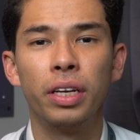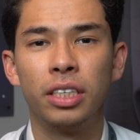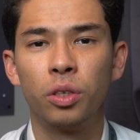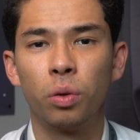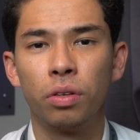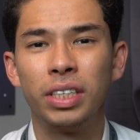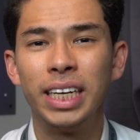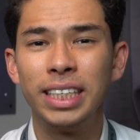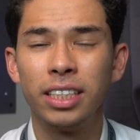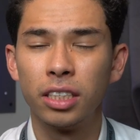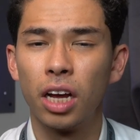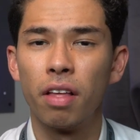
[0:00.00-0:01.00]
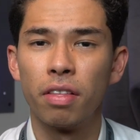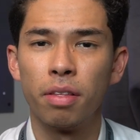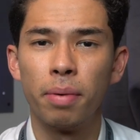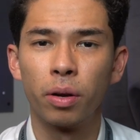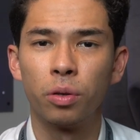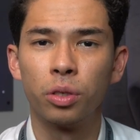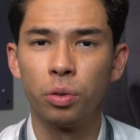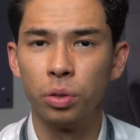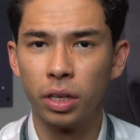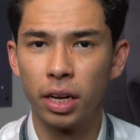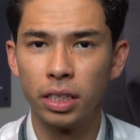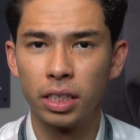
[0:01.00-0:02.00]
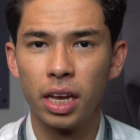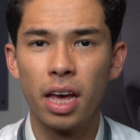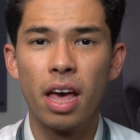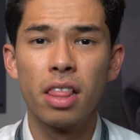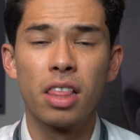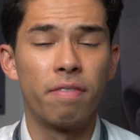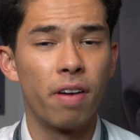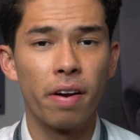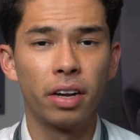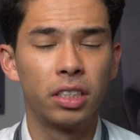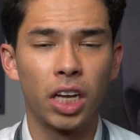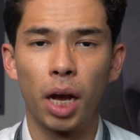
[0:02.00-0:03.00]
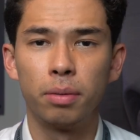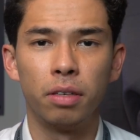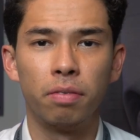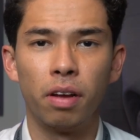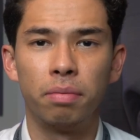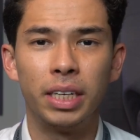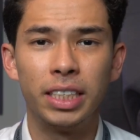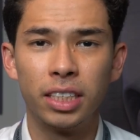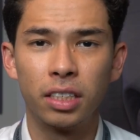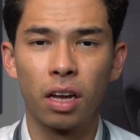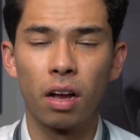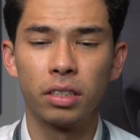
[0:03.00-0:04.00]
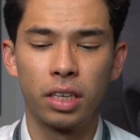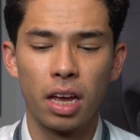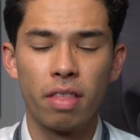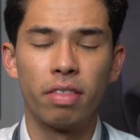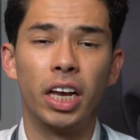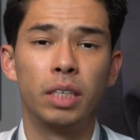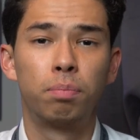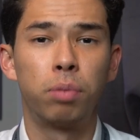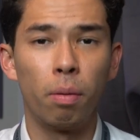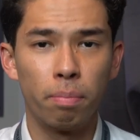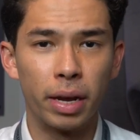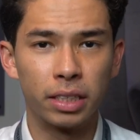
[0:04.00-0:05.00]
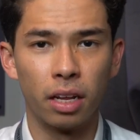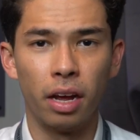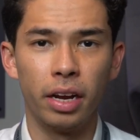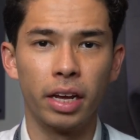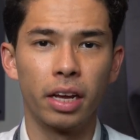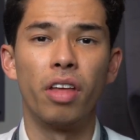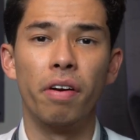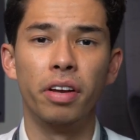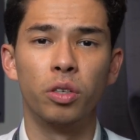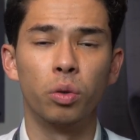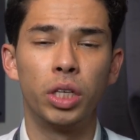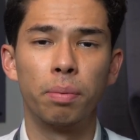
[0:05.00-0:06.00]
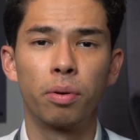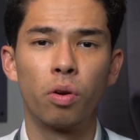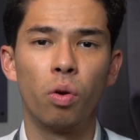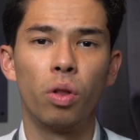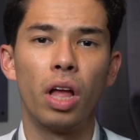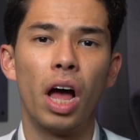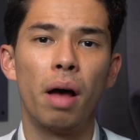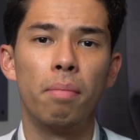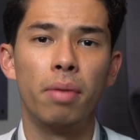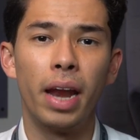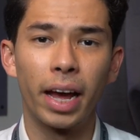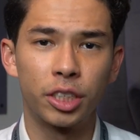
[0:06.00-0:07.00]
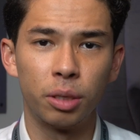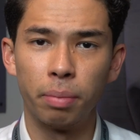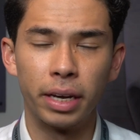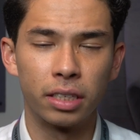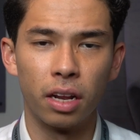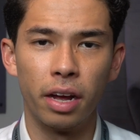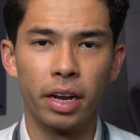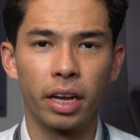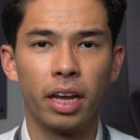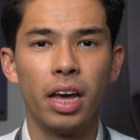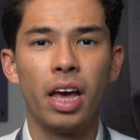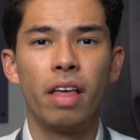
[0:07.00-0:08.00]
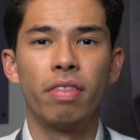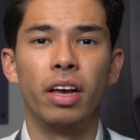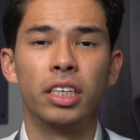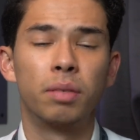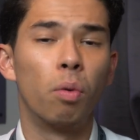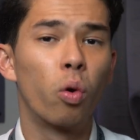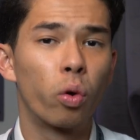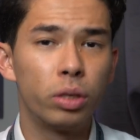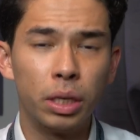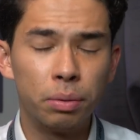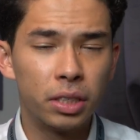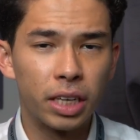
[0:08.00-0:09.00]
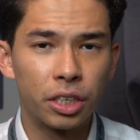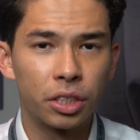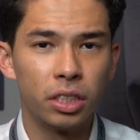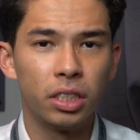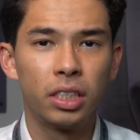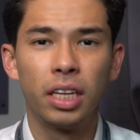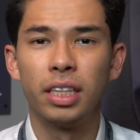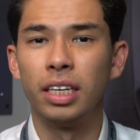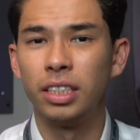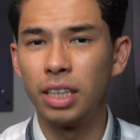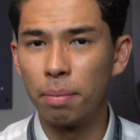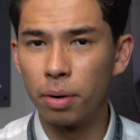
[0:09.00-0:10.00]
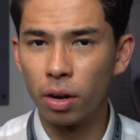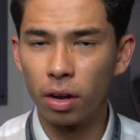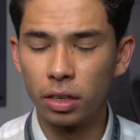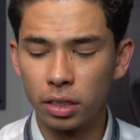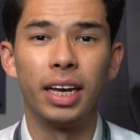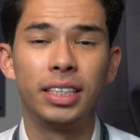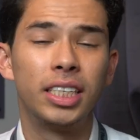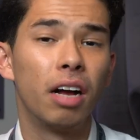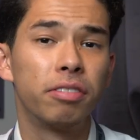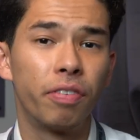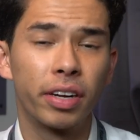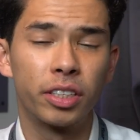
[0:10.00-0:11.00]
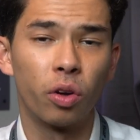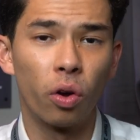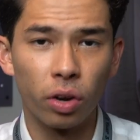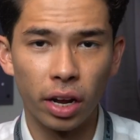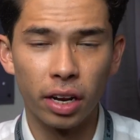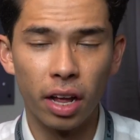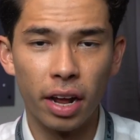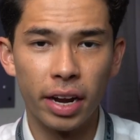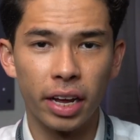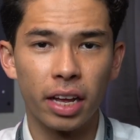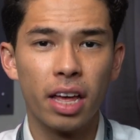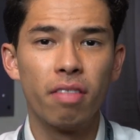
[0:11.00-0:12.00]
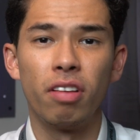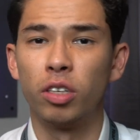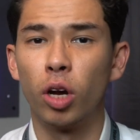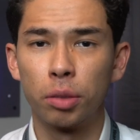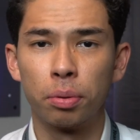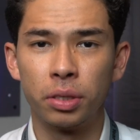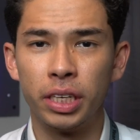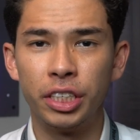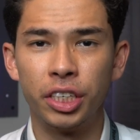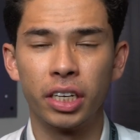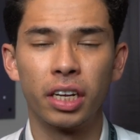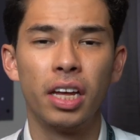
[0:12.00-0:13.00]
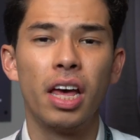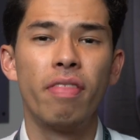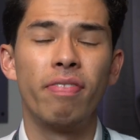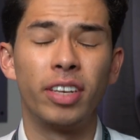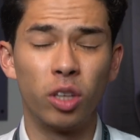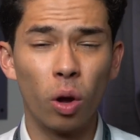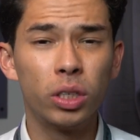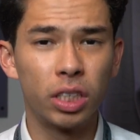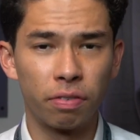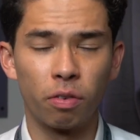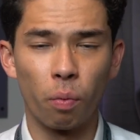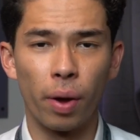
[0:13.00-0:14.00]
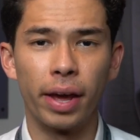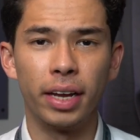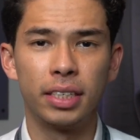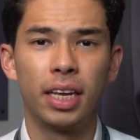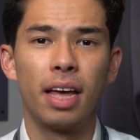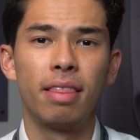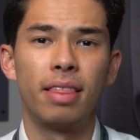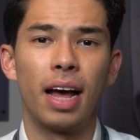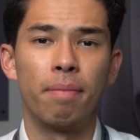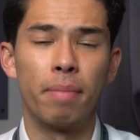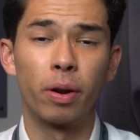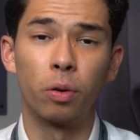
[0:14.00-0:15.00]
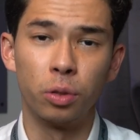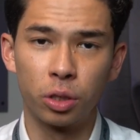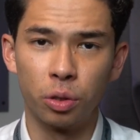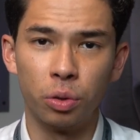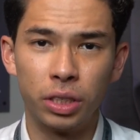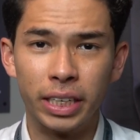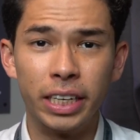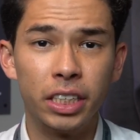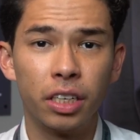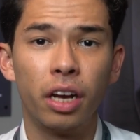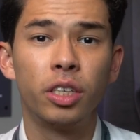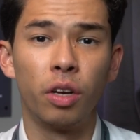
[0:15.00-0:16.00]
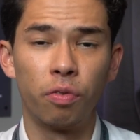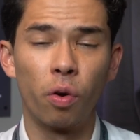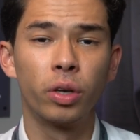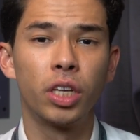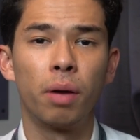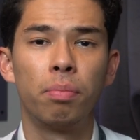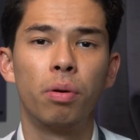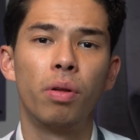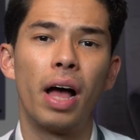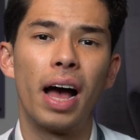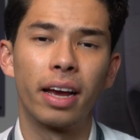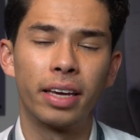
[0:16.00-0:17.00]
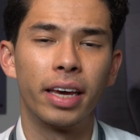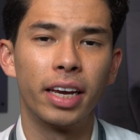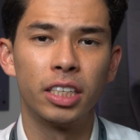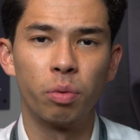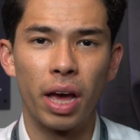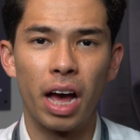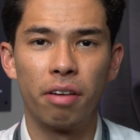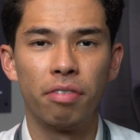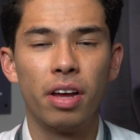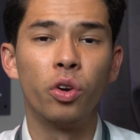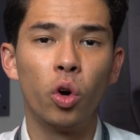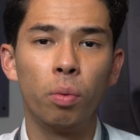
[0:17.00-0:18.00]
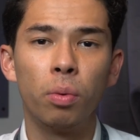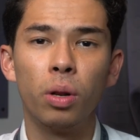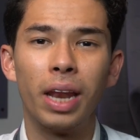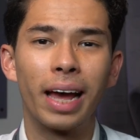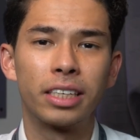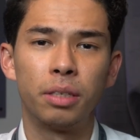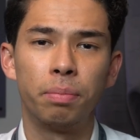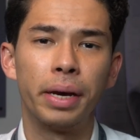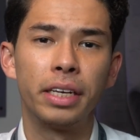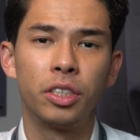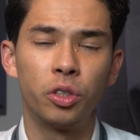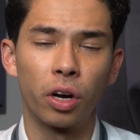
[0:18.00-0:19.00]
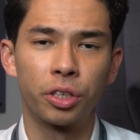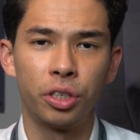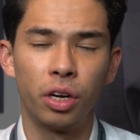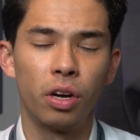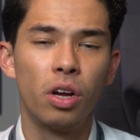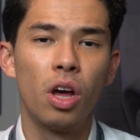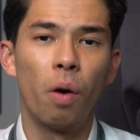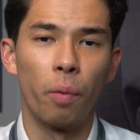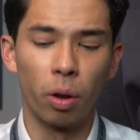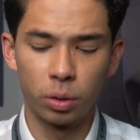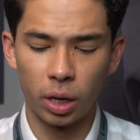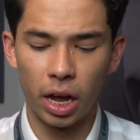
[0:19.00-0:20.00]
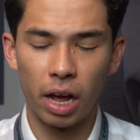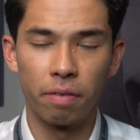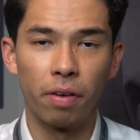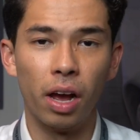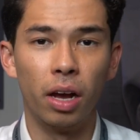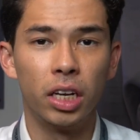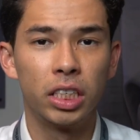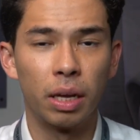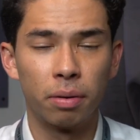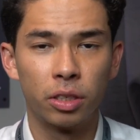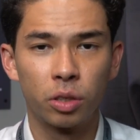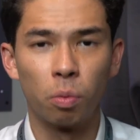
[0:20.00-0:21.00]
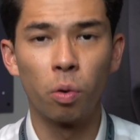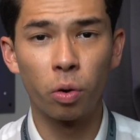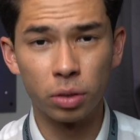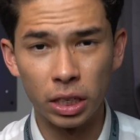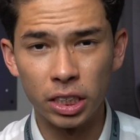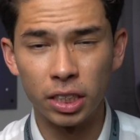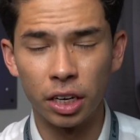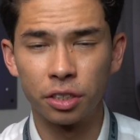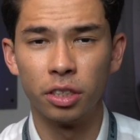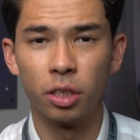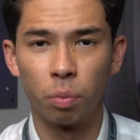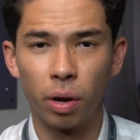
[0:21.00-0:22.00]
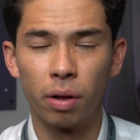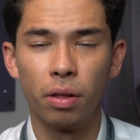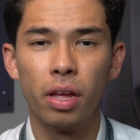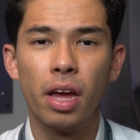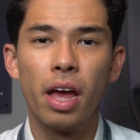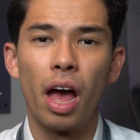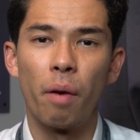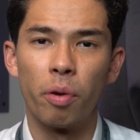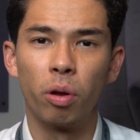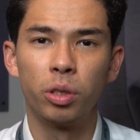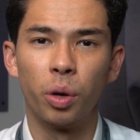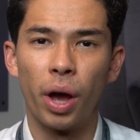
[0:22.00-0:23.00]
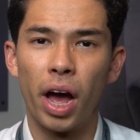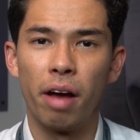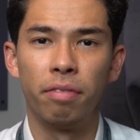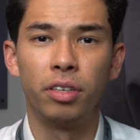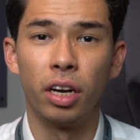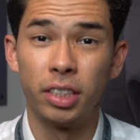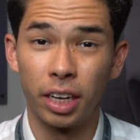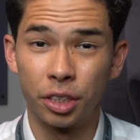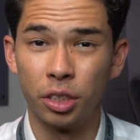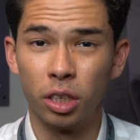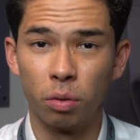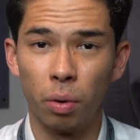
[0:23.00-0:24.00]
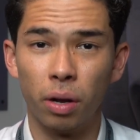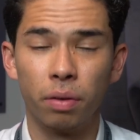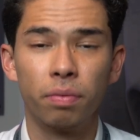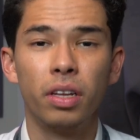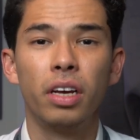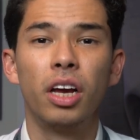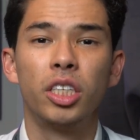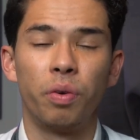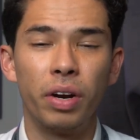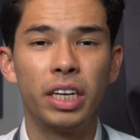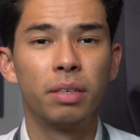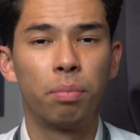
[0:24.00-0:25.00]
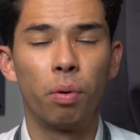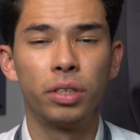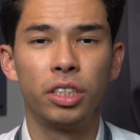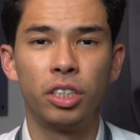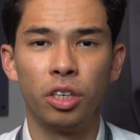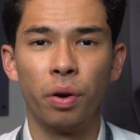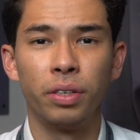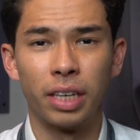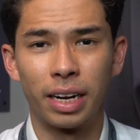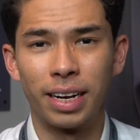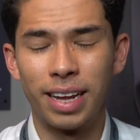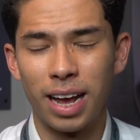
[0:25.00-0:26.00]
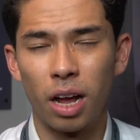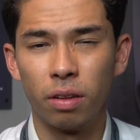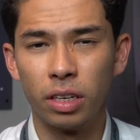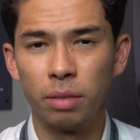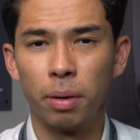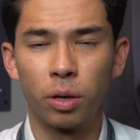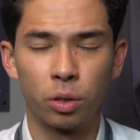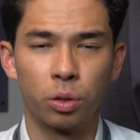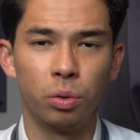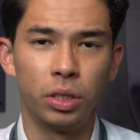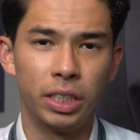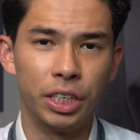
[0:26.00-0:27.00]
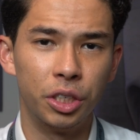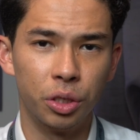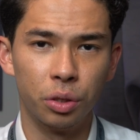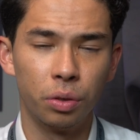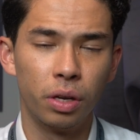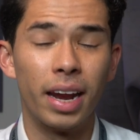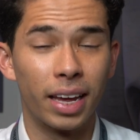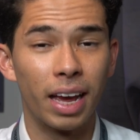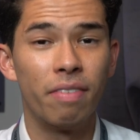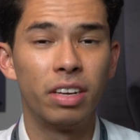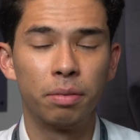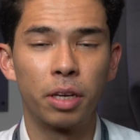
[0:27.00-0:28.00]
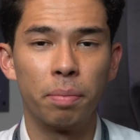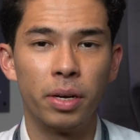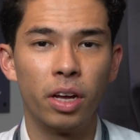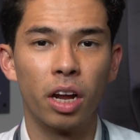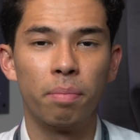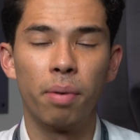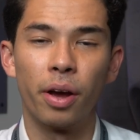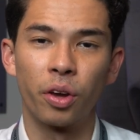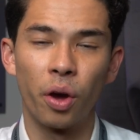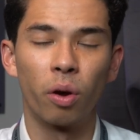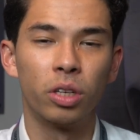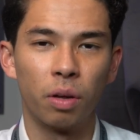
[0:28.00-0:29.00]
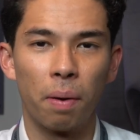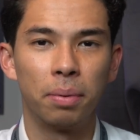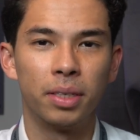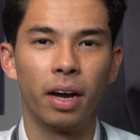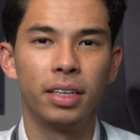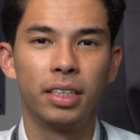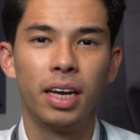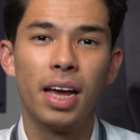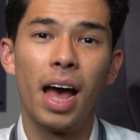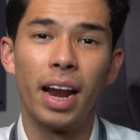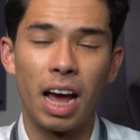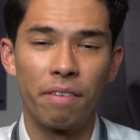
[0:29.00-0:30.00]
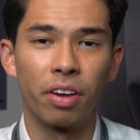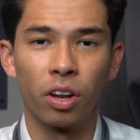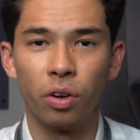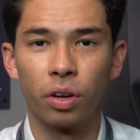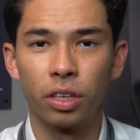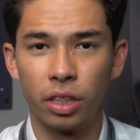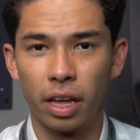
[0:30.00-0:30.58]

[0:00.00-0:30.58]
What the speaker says: is the sort of teaching style that the medical school does. The various types of teaching styles. There's problem-based learning, there is your typical lecture-based learning, there's small group teaching sessions, there's seminars, there's self-directed online learning, there's hospital teaching, there's loads of different ways that medical schools teach. So for example, at King's we have normal lecture-based structure, we also have small group teaching sessions as well, and we also have dissections as well. So it really is important to know exactly how these medical schools teach you, and again this can be done by going onto the website and having a look